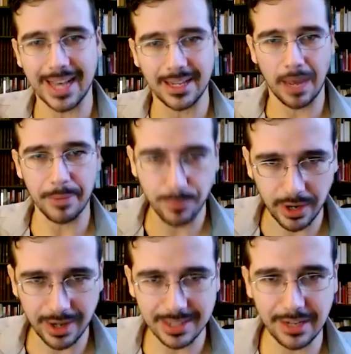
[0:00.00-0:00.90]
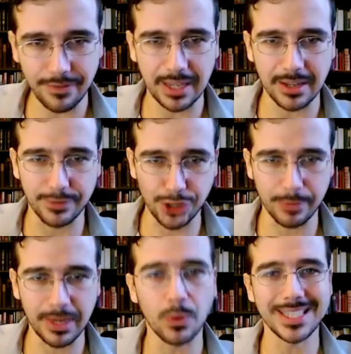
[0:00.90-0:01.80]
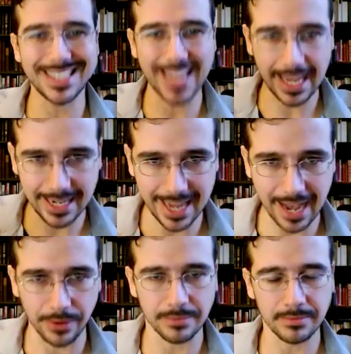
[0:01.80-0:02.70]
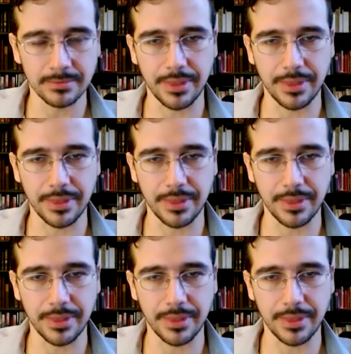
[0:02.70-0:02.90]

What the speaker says: economic productivity of Germany was taken down.